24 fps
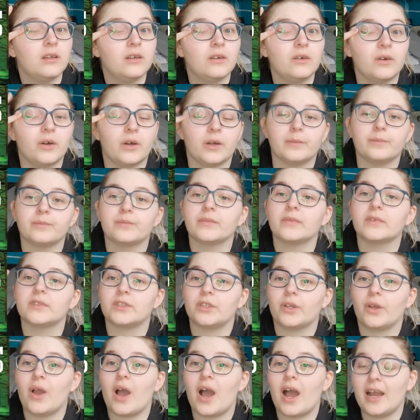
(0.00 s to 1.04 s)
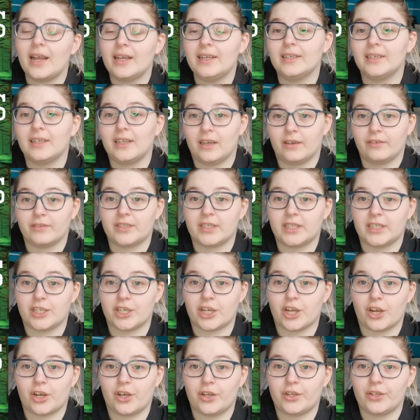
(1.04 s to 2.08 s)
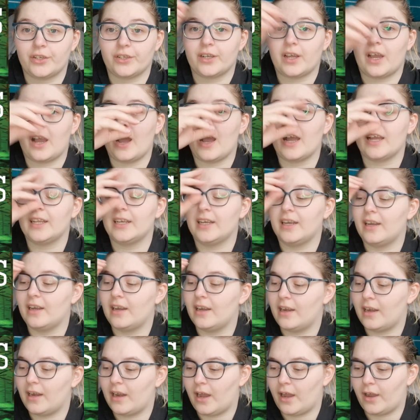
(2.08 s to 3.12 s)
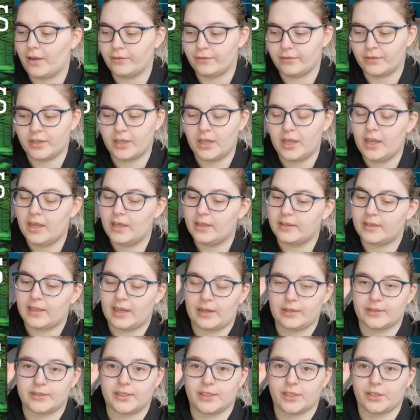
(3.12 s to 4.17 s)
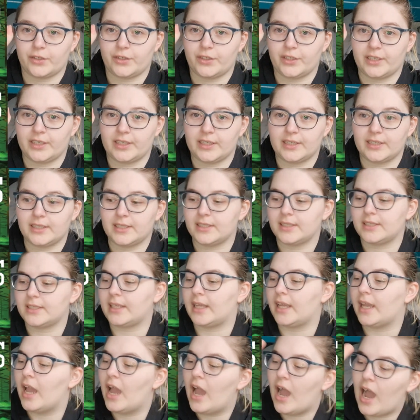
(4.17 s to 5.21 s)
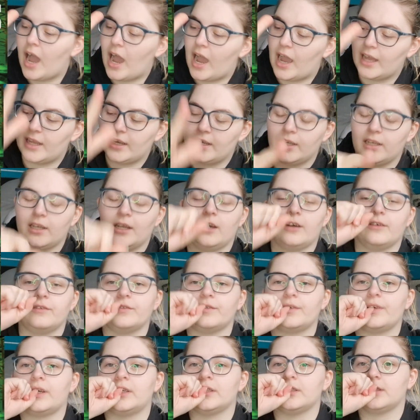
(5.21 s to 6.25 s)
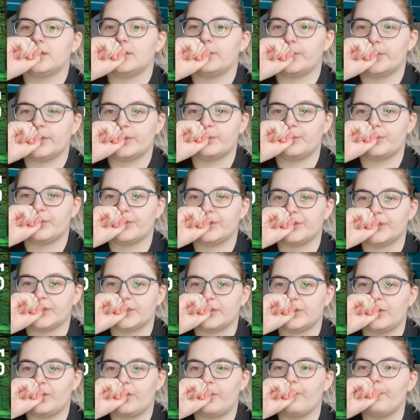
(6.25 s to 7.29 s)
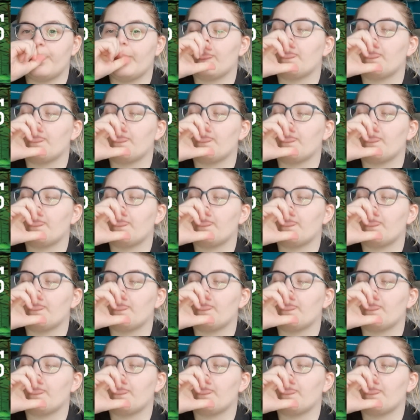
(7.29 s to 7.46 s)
Ugh. So I love T.J. Klune. I love The House in the Caribbean Sea. I love Under the Whispering Door.